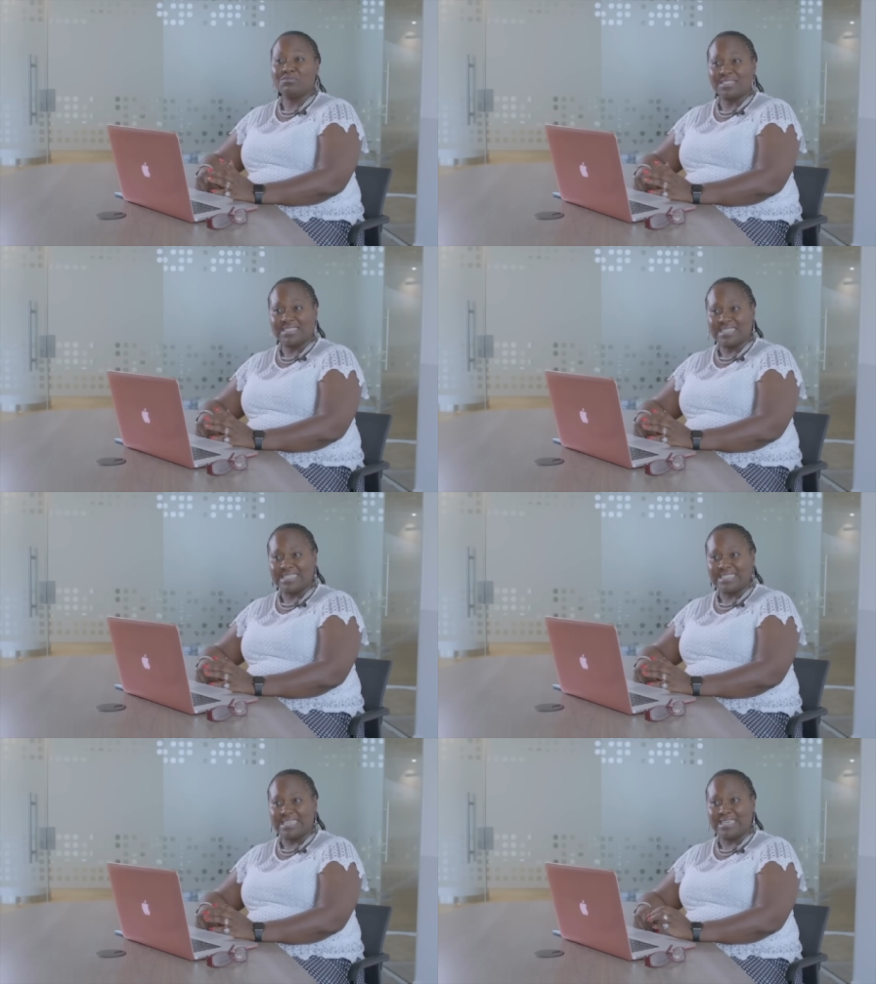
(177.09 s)

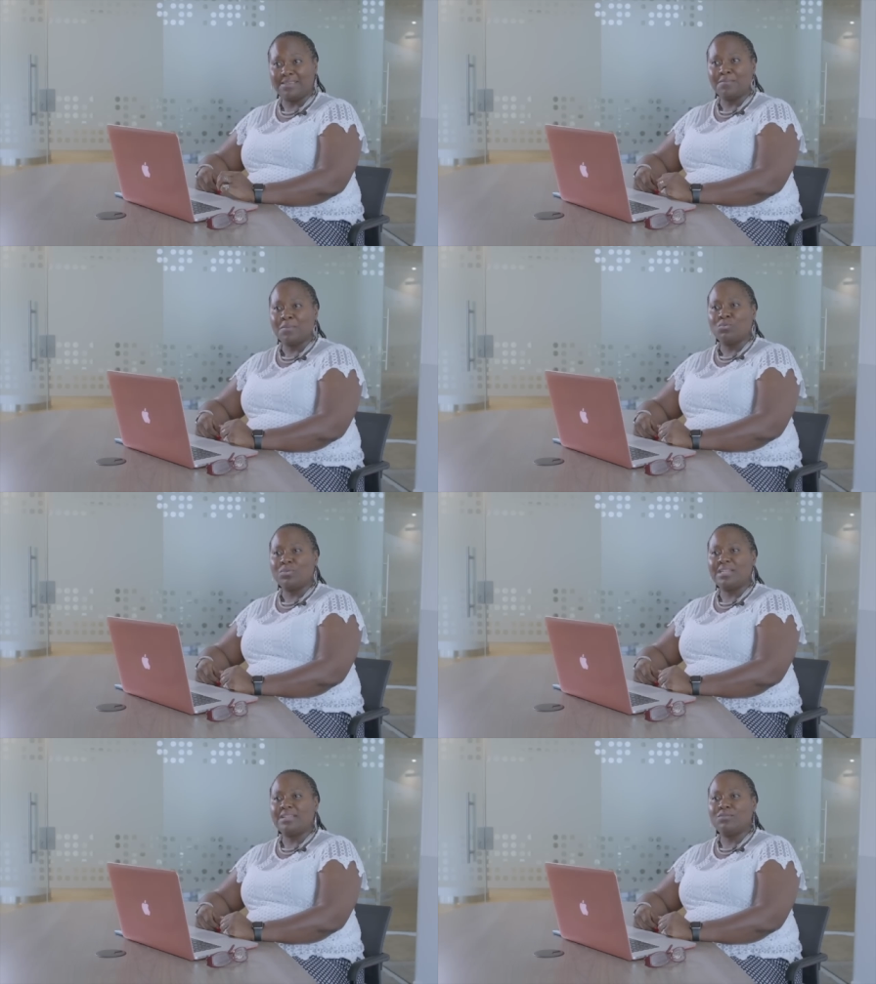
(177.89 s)
facility.
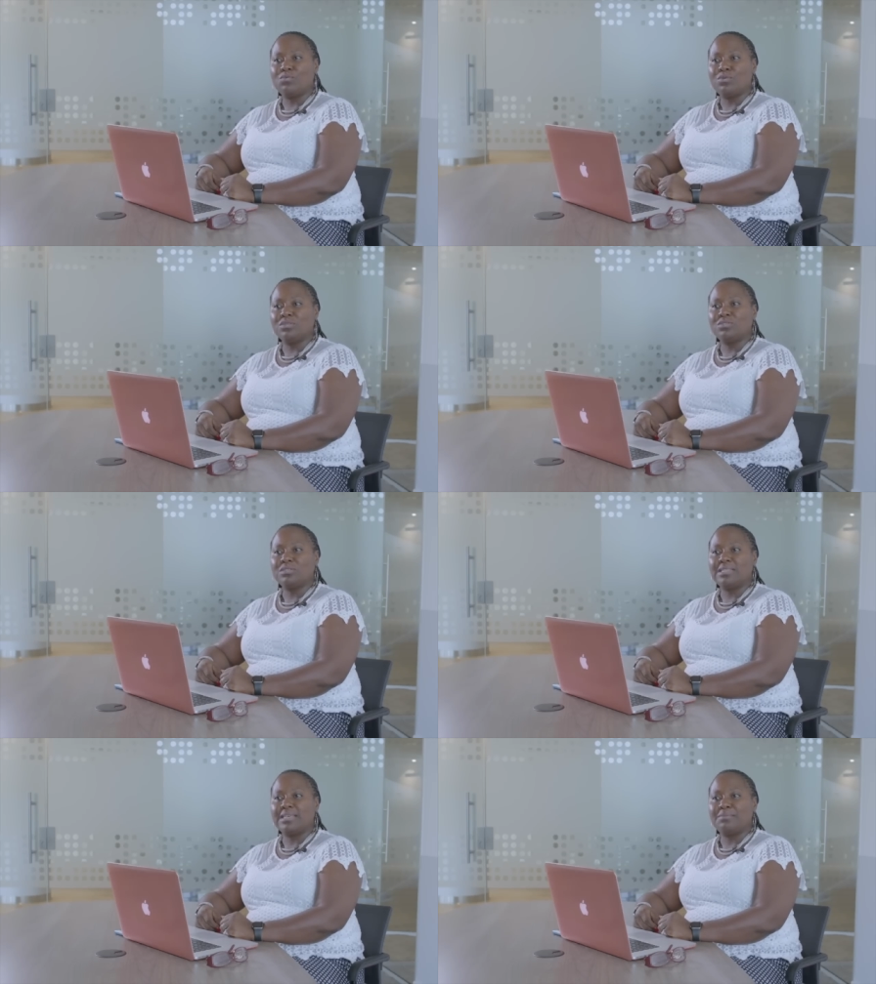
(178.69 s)
We didn't
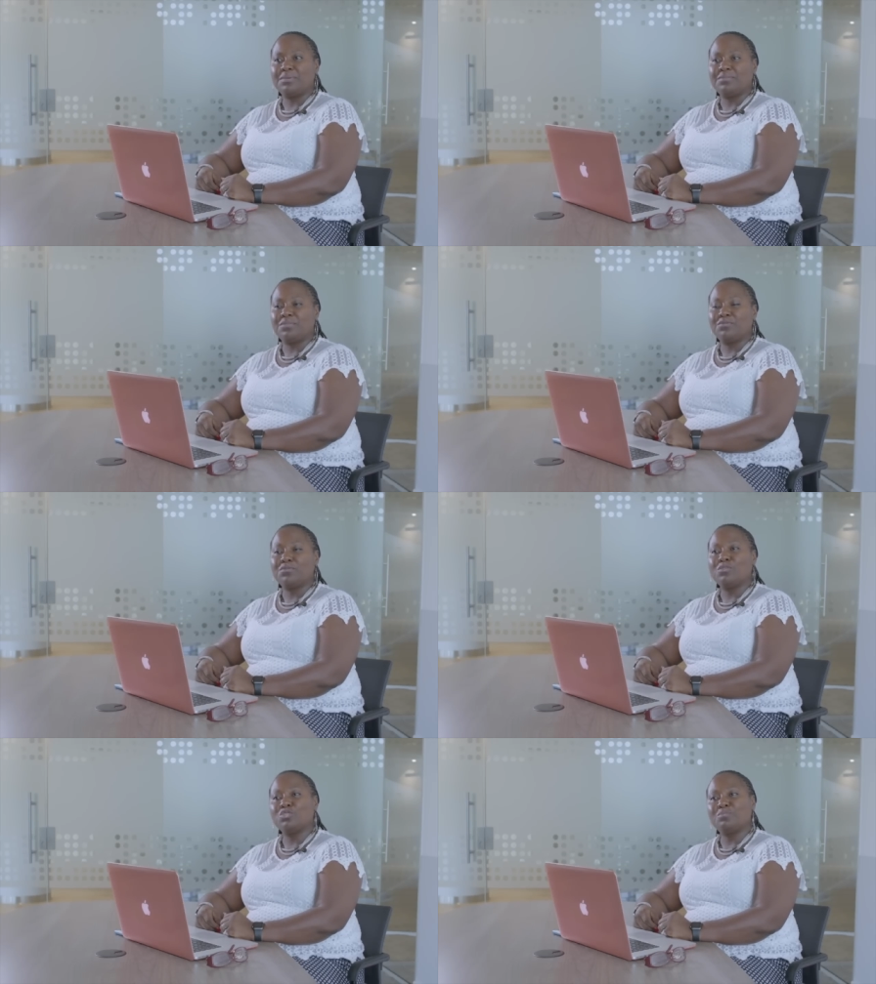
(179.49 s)
want the, the
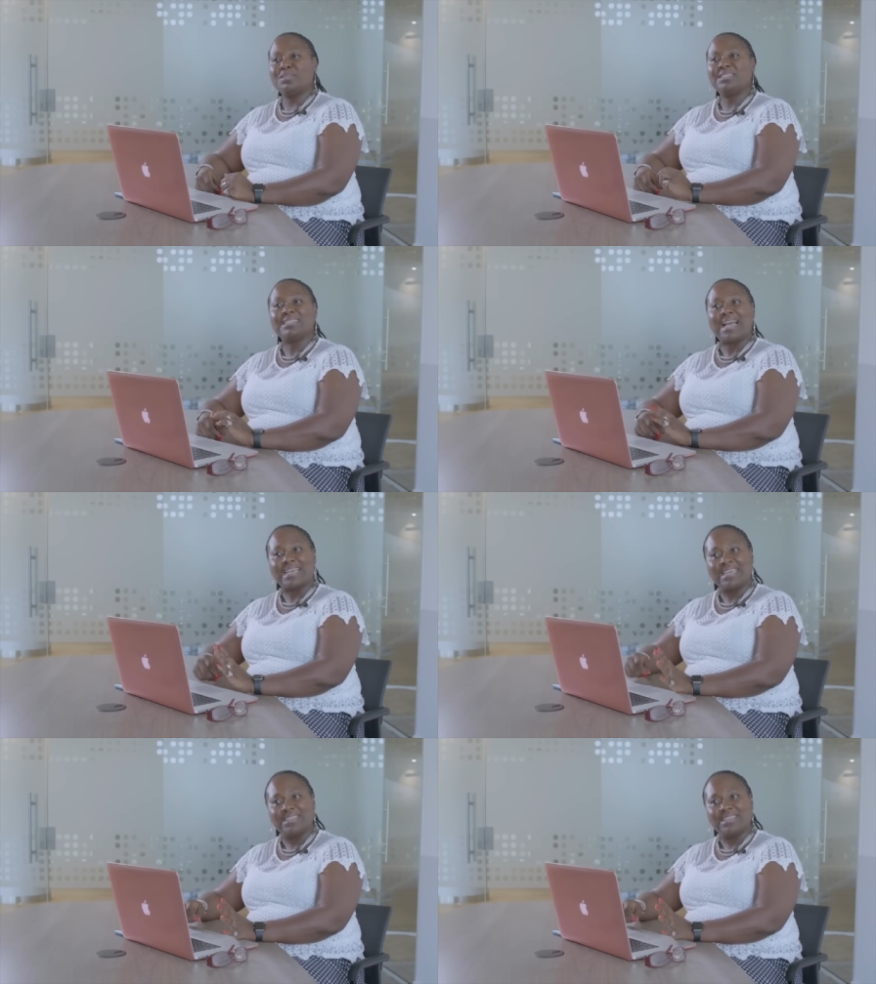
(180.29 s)
floors to be stuck